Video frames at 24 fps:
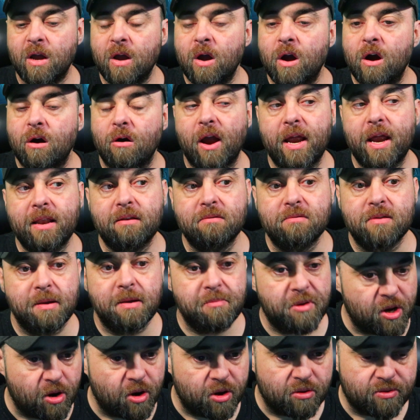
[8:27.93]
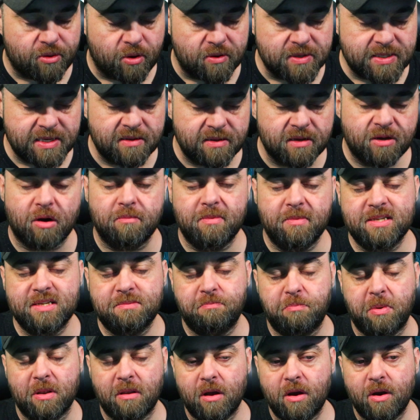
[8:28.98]
All right, let me know your thoughts in the comments
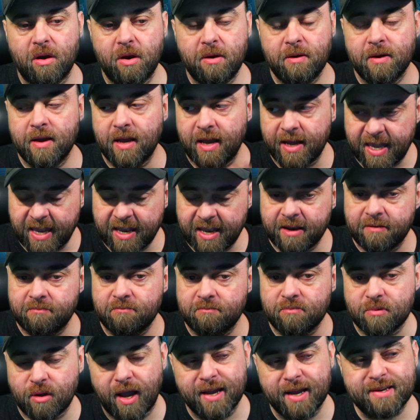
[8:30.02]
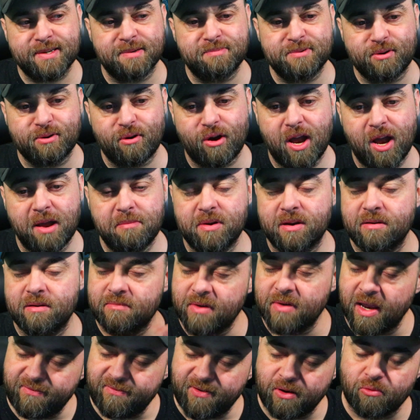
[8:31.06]
below. Again, like, subscribe, and
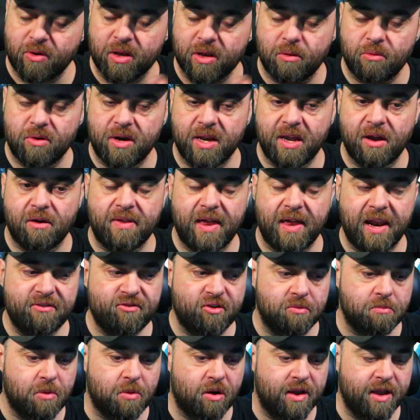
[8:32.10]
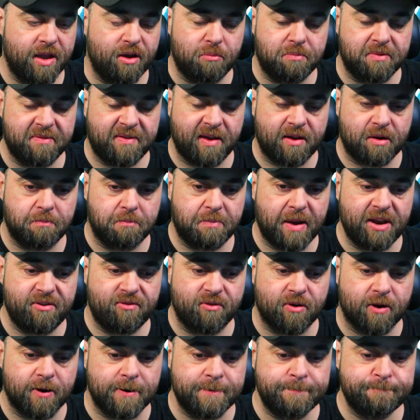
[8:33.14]
if you really want to go that extra mile, help us out on
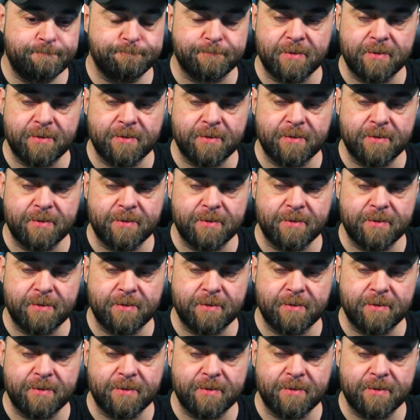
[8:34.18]
Patreon.